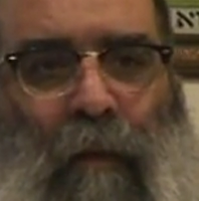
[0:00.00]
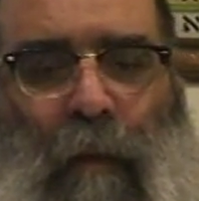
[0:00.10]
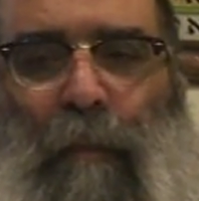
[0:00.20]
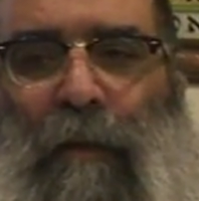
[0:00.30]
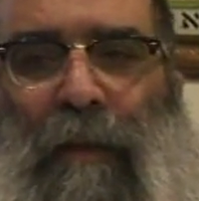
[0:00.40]

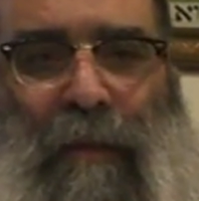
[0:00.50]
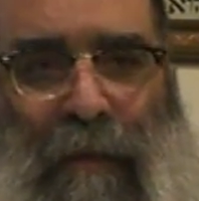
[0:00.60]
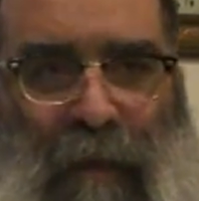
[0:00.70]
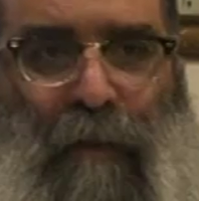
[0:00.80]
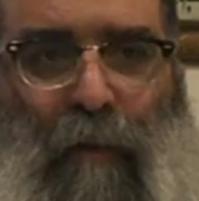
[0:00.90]
You put the
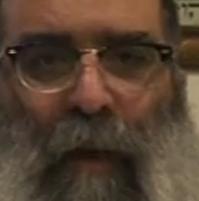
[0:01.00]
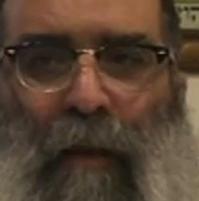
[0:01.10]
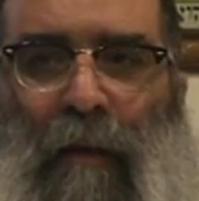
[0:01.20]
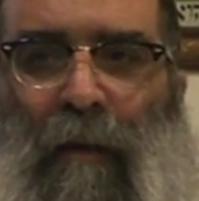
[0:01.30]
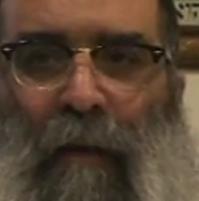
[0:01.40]
tzitzit
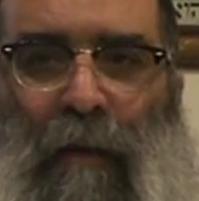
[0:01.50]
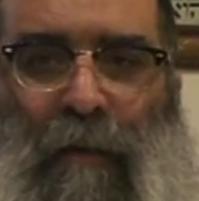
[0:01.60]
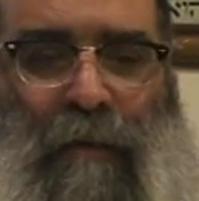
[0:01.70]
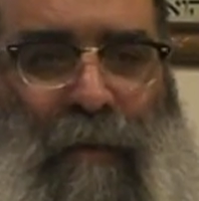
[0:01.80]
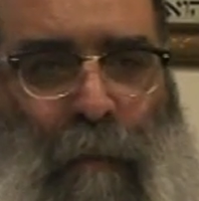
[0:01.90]
together.
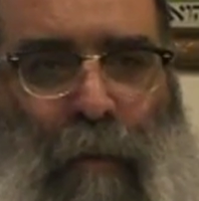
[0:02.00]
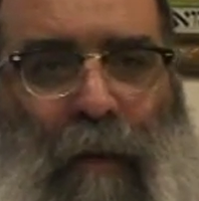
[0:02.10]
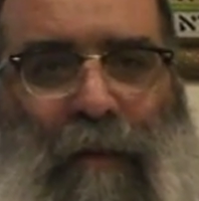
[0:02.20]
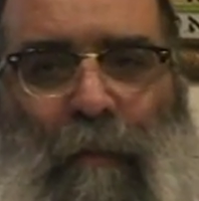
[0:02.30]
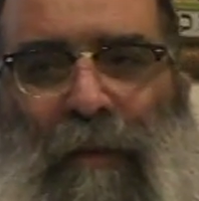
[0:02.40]
The
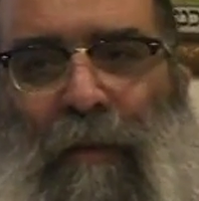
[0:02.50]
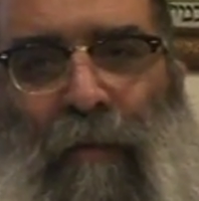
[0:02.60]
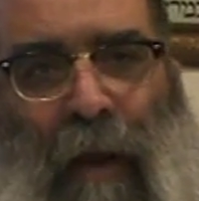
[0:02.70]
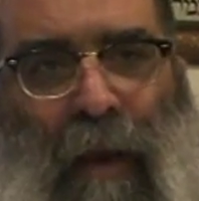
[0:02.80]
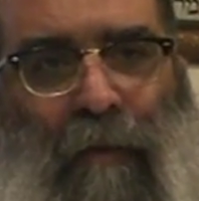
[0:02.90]
symbolism is
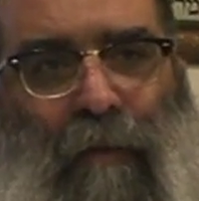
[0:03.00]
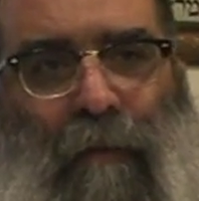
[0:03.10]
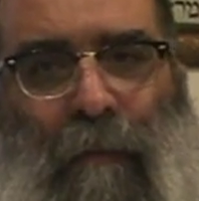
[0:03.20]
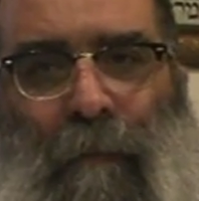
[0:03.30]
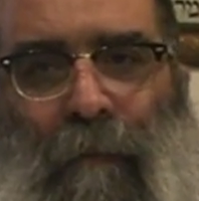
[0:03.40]
great.
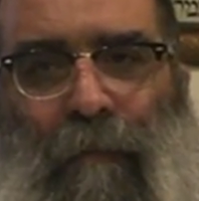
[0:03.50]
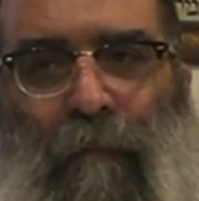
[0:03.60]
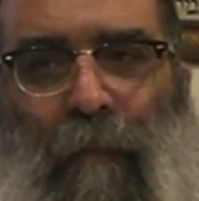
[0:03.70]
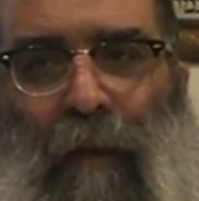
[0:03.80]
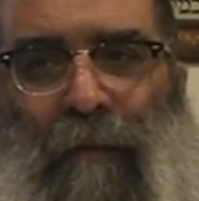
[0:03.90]

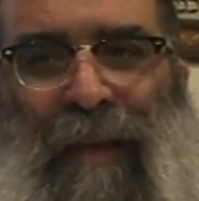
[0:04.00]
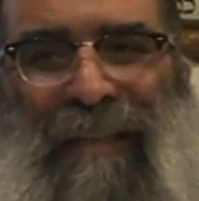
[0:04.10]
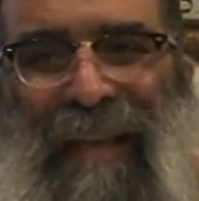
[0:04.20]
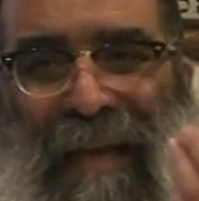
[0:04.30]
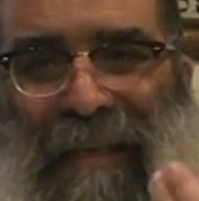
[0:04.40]
The
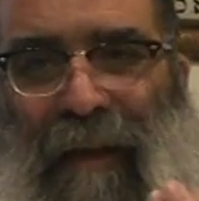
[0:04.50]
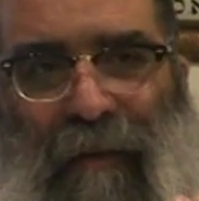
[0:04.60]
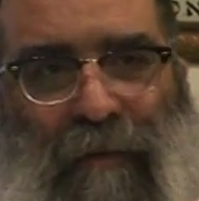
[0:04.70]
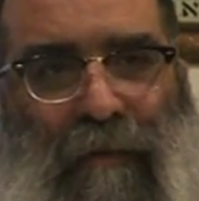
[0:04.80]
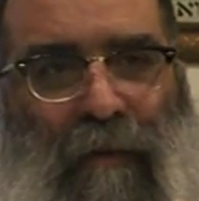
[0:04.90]

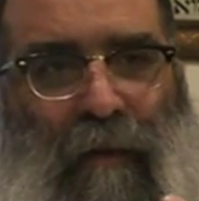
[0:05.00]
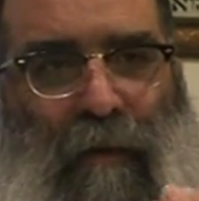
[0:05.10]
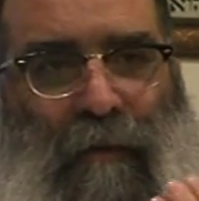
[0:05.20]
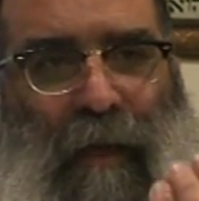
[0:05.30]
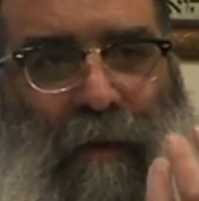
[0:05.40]
details,
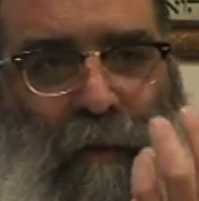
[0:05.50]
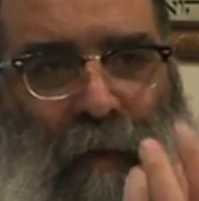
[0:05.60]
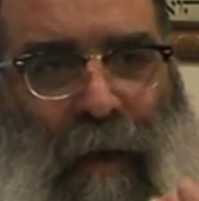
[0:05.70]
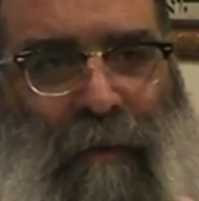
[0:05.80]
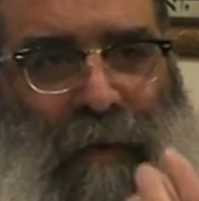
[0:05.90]
that
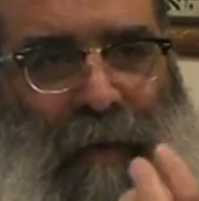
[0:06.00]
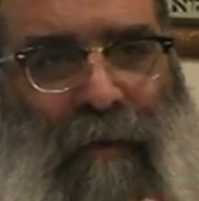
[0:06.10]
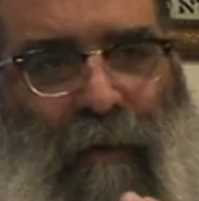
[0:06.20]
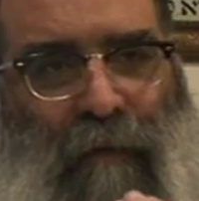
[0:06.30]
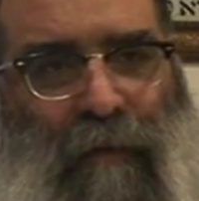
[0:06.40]
great
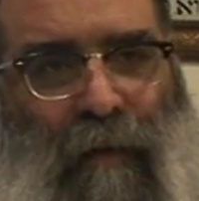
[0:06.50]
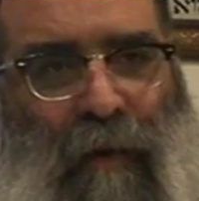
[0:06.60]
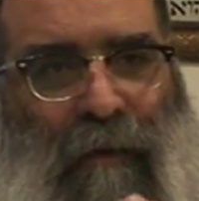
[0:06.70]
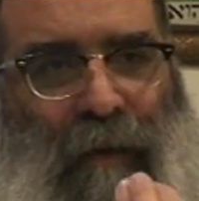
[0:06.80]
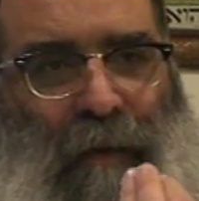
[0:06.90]
details,
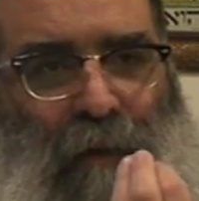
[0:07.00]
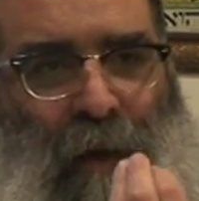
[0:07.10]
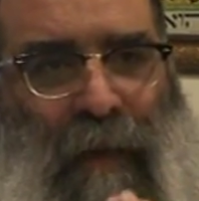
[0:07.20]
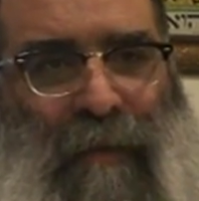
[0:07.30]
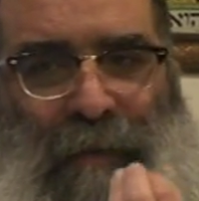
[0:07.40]
that
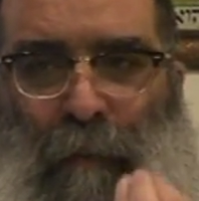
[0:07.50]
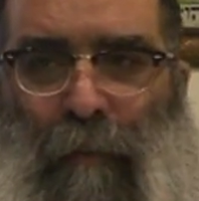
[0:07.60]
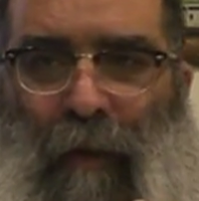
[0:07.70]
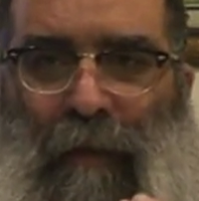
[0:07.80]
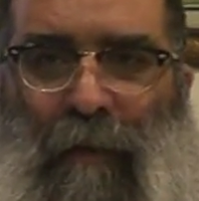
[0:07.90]
great
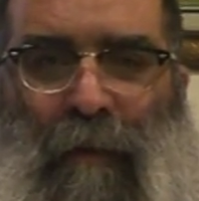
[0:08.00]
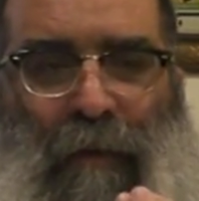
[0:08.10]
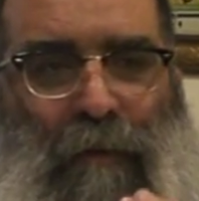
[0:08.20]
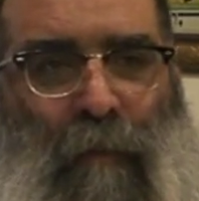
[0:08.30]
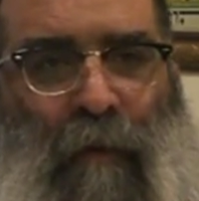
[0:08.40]
symbolism with
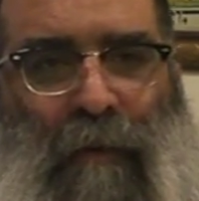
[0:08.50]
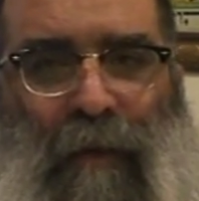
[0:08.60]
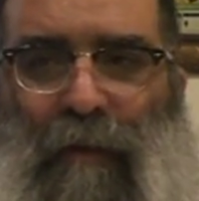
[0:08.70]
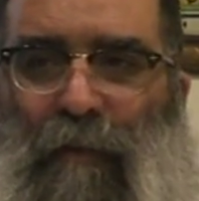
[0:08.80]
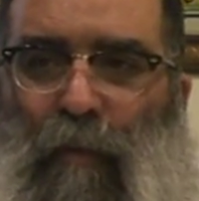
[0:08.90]
the small
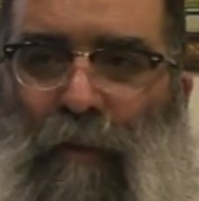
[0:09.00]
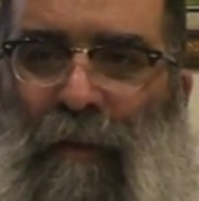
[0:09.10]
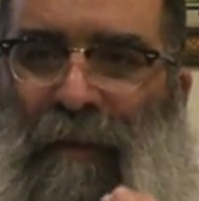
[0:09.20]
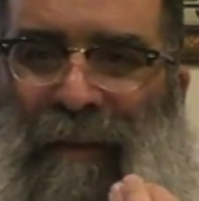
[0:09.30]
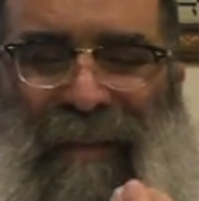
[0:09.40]
details,
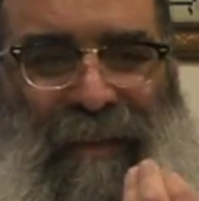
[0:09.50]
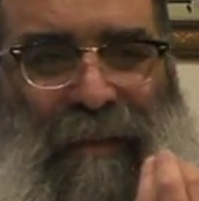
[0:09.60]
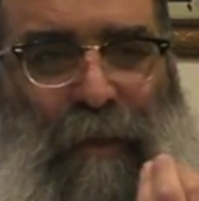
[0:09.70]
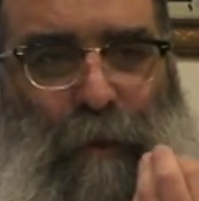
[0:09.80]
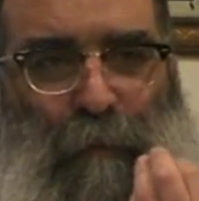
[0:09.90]
this
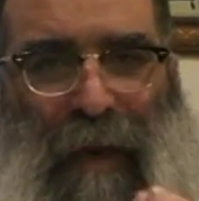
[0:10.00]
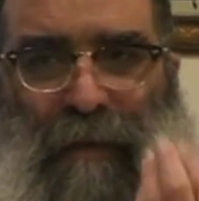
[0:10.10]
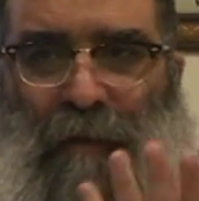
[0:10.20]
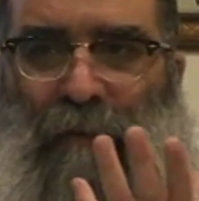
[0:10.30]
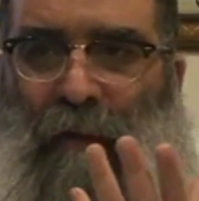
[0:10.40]
is the
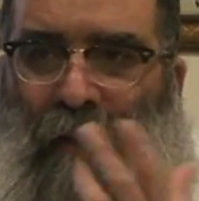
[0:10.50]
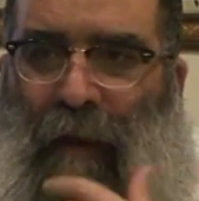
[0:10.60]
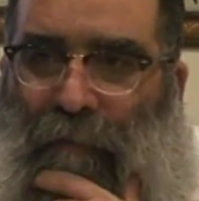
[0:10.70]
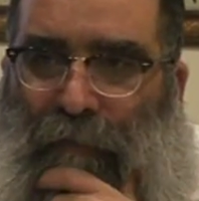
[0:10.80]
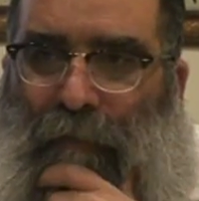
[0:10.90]
spice of your
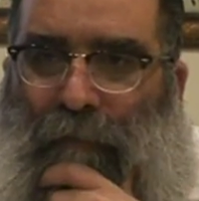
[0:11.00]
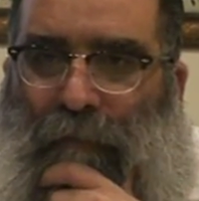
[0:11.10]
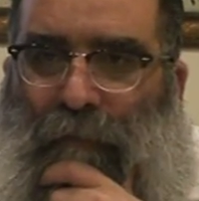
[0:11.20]
life.